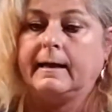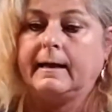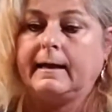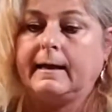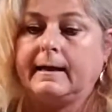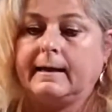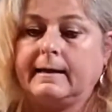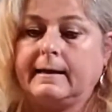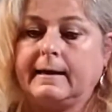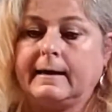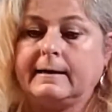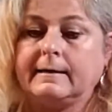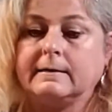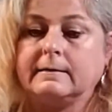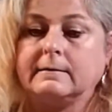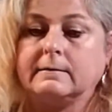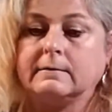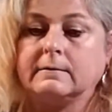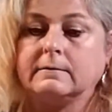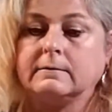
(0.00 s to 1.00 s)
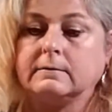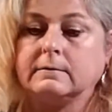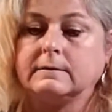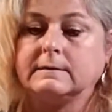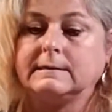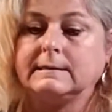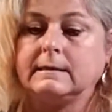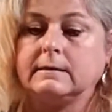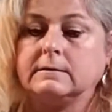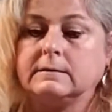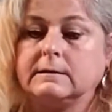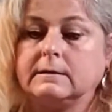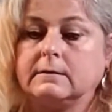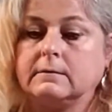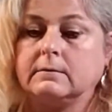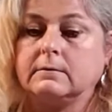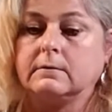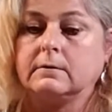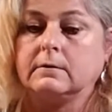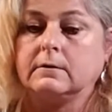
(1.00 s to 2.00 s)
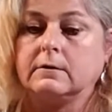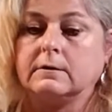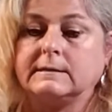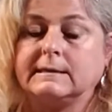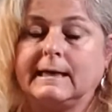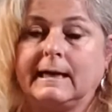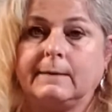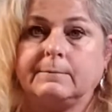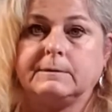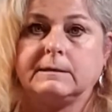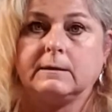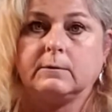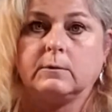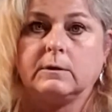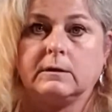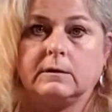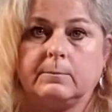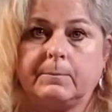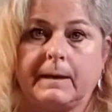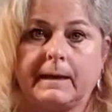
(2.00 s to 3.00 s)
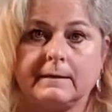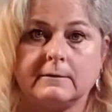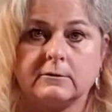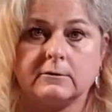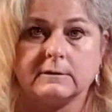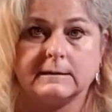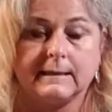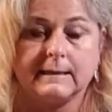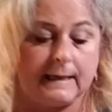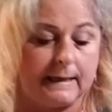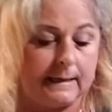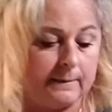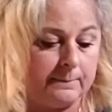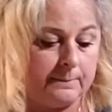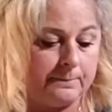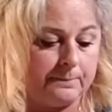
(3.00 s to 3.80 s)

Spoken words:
and I sealed it or taped it with painter's tape.